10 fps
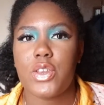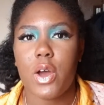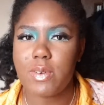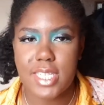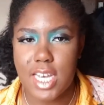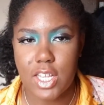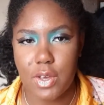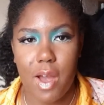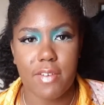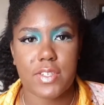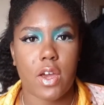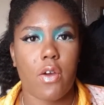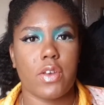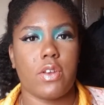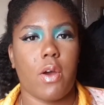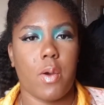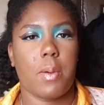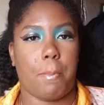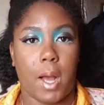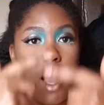No one's saying that you have to go, you
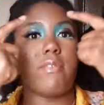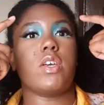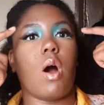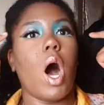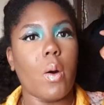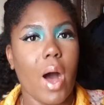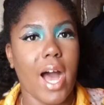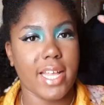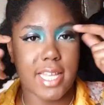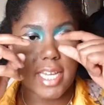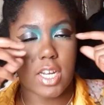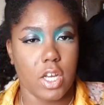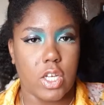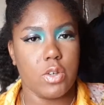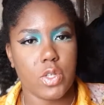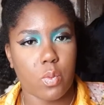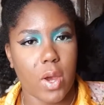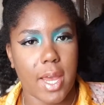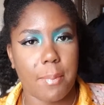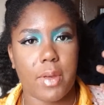know, cover your whole eyelid in a huge
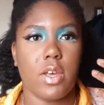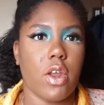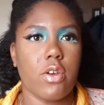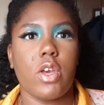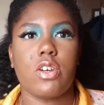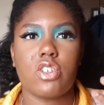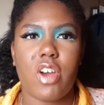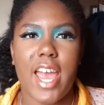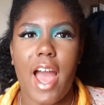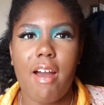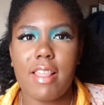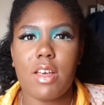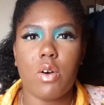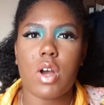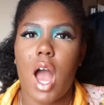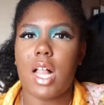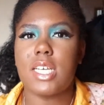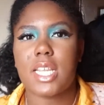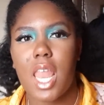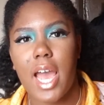wing, but you know, you can try out a little
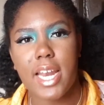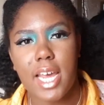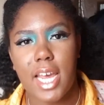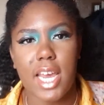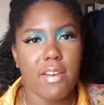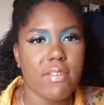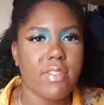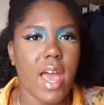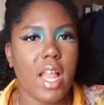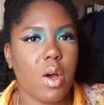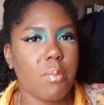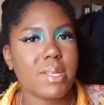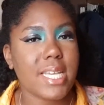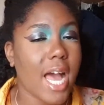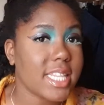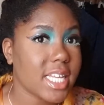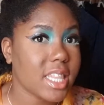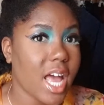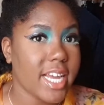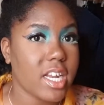coloured liner here and there, a little metallic
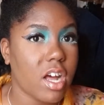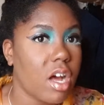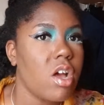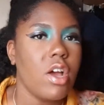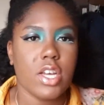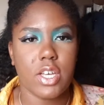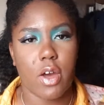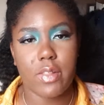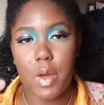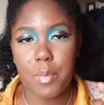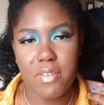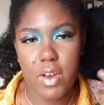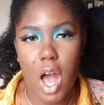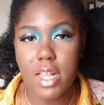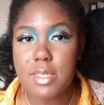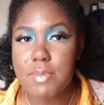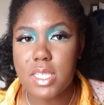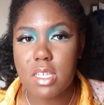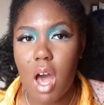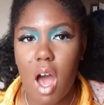liner, you know, a little bit of a coloured
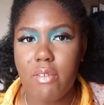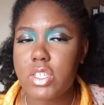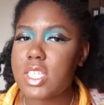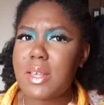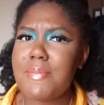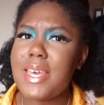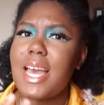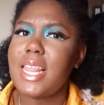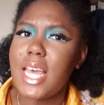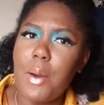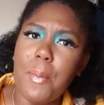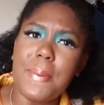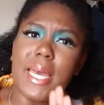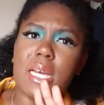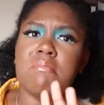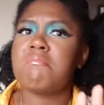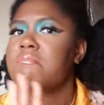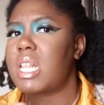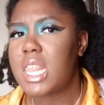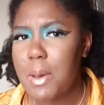mascara, just something a little bit
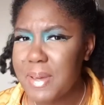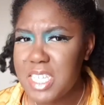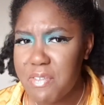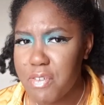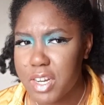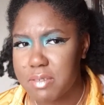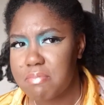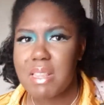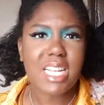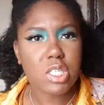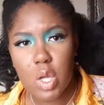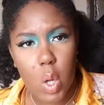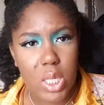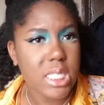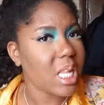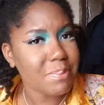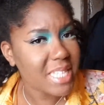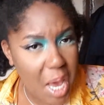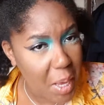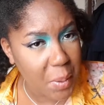different. That's all. That's all I'm
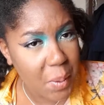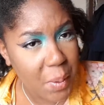saying.